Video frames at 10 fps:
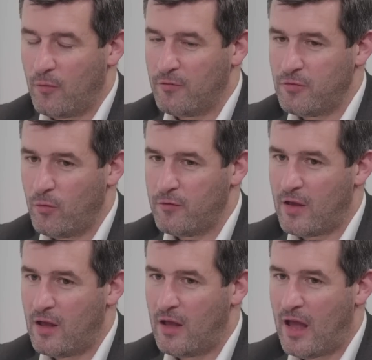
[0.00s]
with
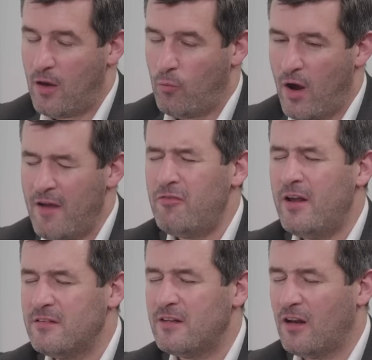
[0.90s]
whatever it
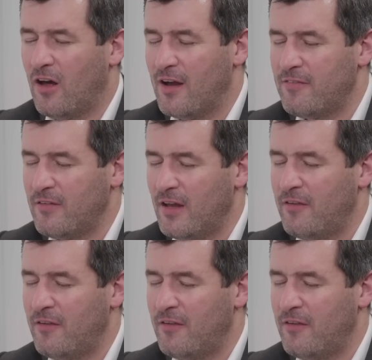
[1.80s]
is in life.